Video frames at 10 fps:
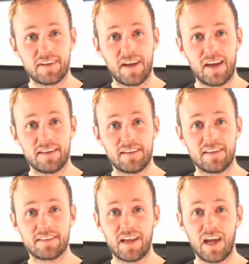And
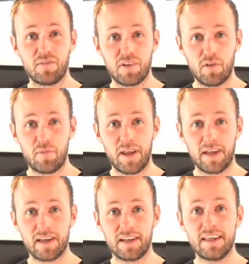this time we were
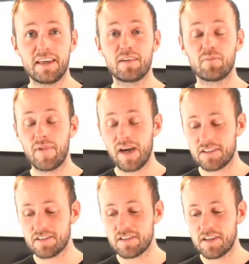playing a league
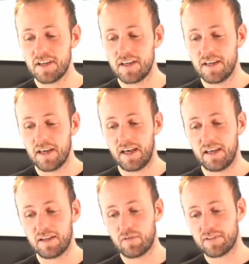match,
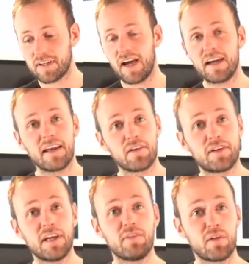and there was a guy in the other
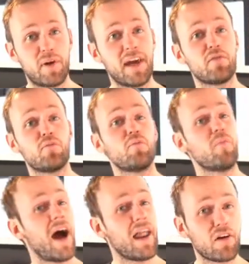team that played
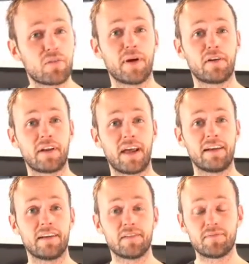a lot better than I did.